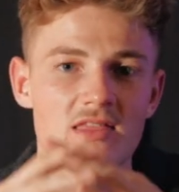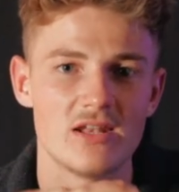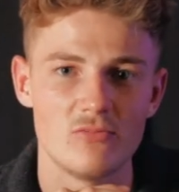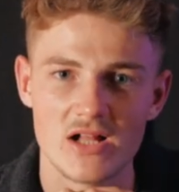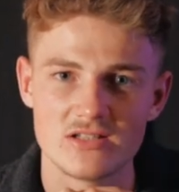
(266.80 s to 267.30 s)

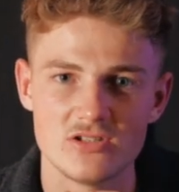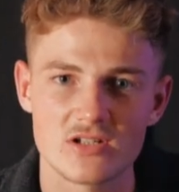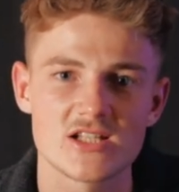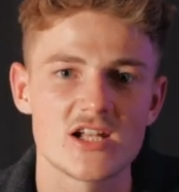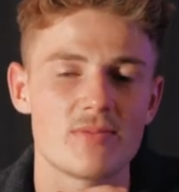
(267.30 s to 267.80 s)
that in reality
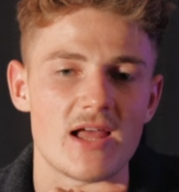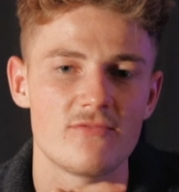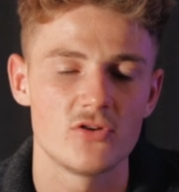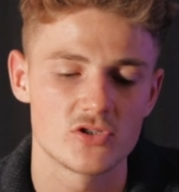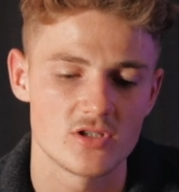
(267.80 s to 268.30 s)
does not apply
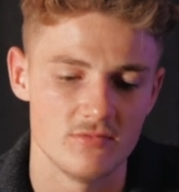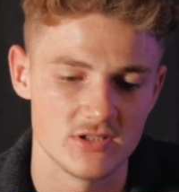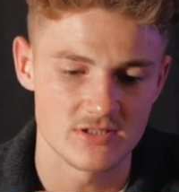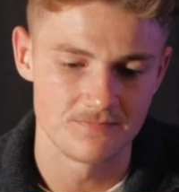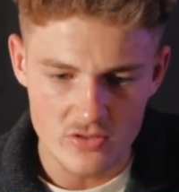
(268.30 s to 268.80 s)
for your
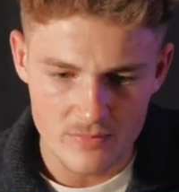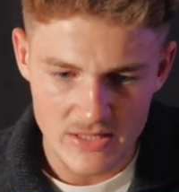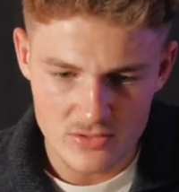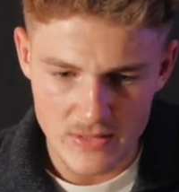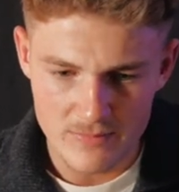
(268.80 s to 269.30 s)
service. So the
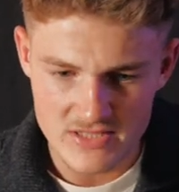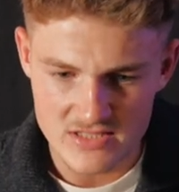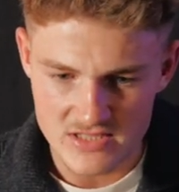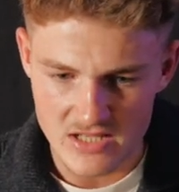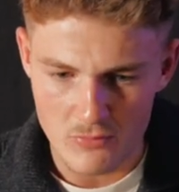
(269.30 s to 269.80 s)
B2B
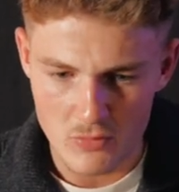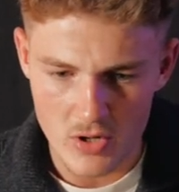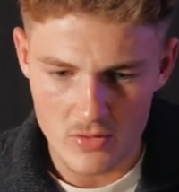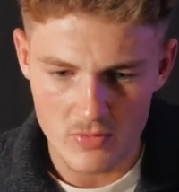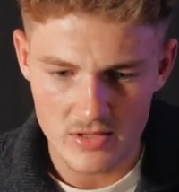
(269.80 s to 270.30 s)
businesses that we
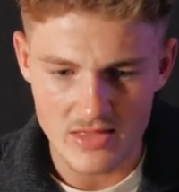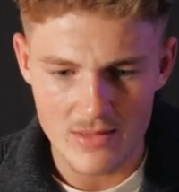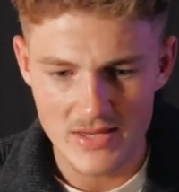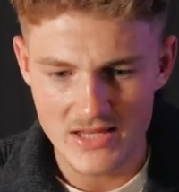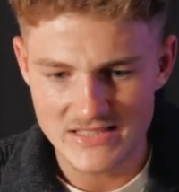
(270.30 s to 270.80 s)
work with
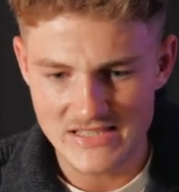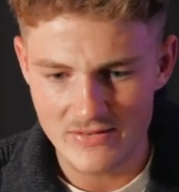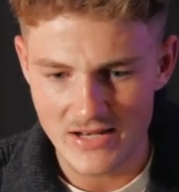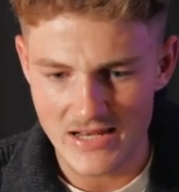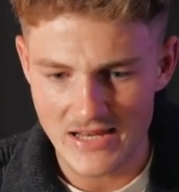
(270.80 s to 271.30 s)
are making
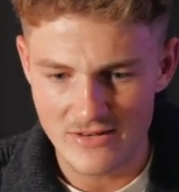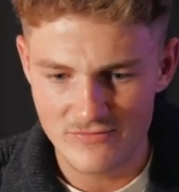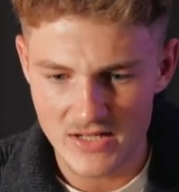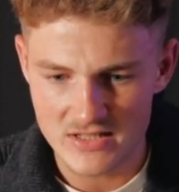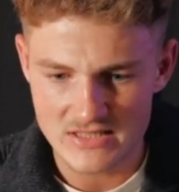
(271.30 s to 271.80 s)
7 and 8
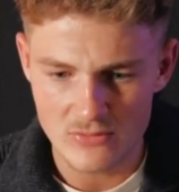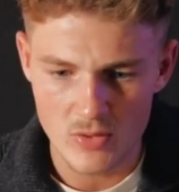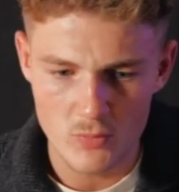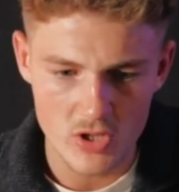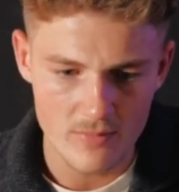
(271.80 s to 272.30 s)
figures, and
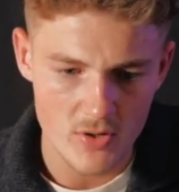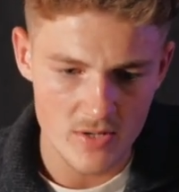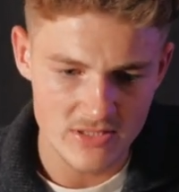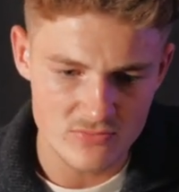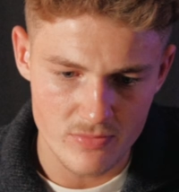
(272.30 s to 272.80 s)
we're booking
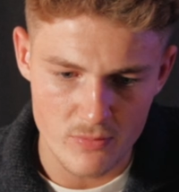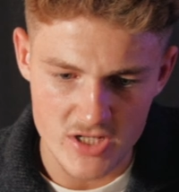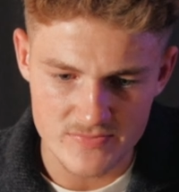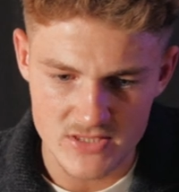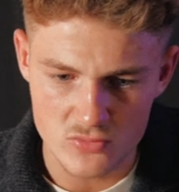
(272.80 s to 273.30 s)
appointments with
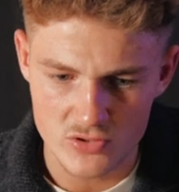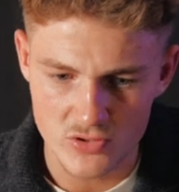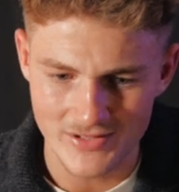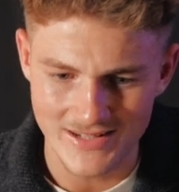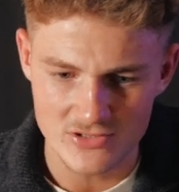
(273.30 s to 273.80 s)
prospects who are
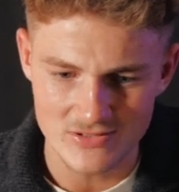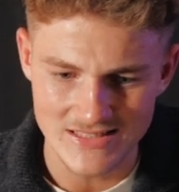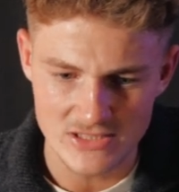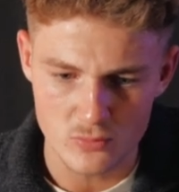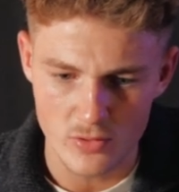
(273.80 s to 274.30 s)
turning into
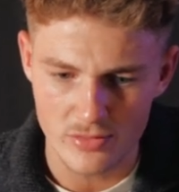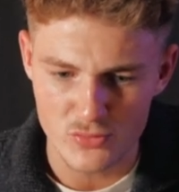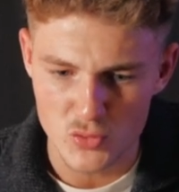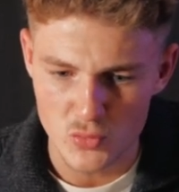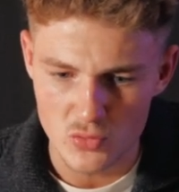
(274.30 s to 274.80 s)
deals
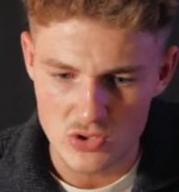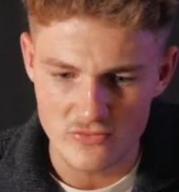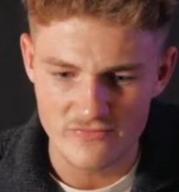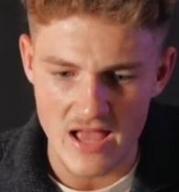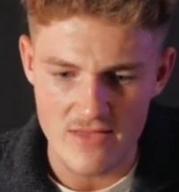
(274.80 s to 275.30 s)
worth $200,000
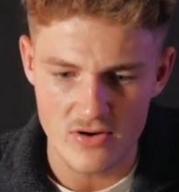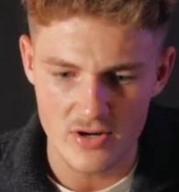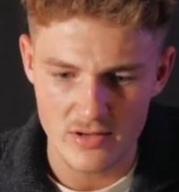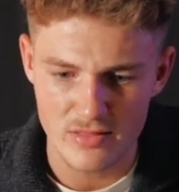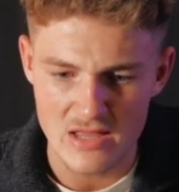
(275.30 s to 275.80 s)
to
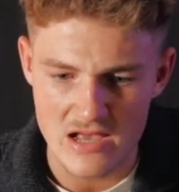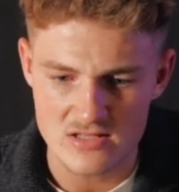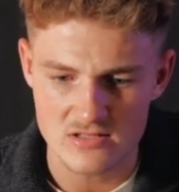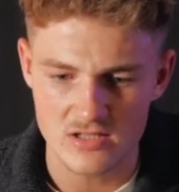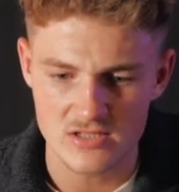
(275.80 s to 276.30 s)

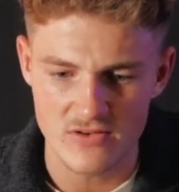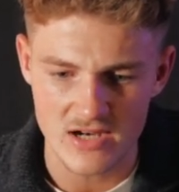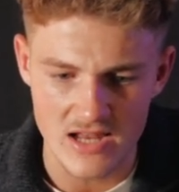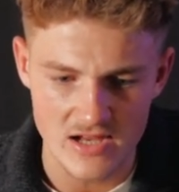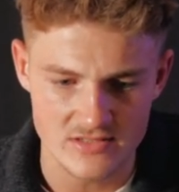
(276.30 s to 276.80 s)
$500,000 for our
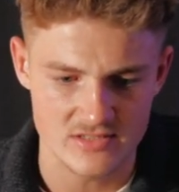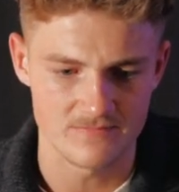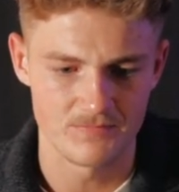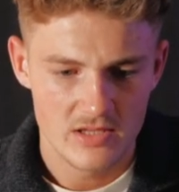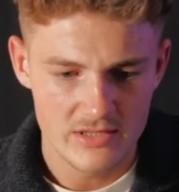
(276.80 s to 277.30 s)

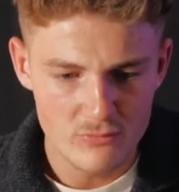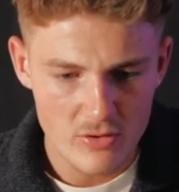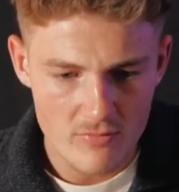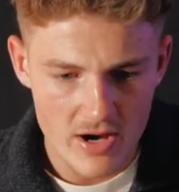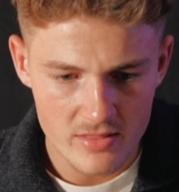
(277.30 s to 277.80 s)
clients. And then
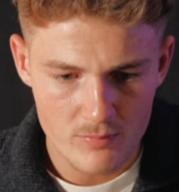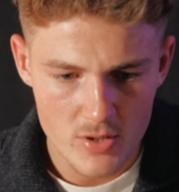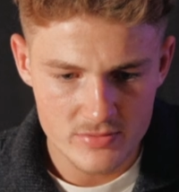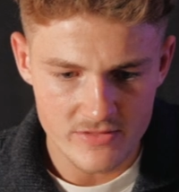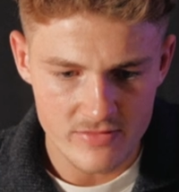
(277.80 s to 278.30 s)
we are writing the
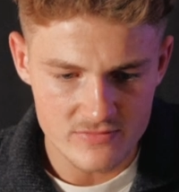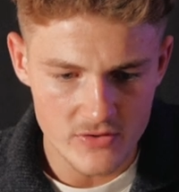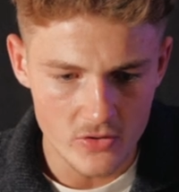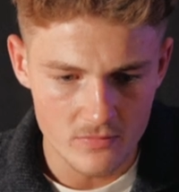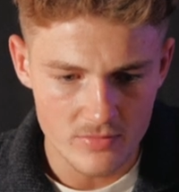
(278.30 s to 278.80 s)
purpose of this
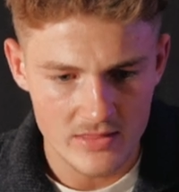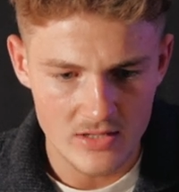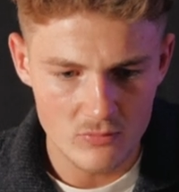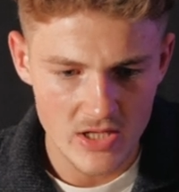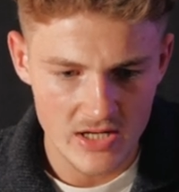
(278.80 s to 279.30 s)
video, and
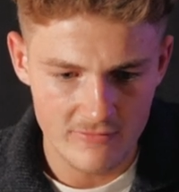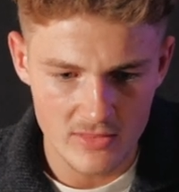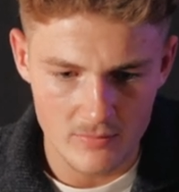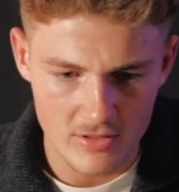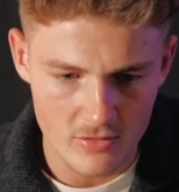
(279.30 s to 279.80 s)
then we are giving
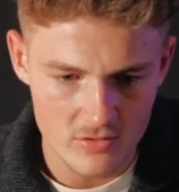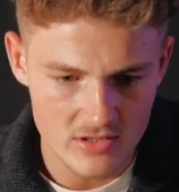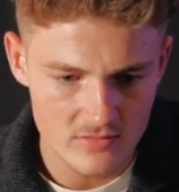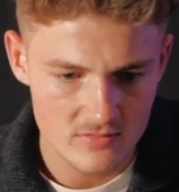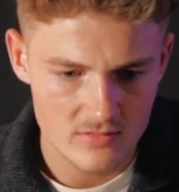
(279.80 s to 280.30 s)
them
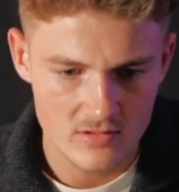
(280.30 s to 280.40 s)
authority.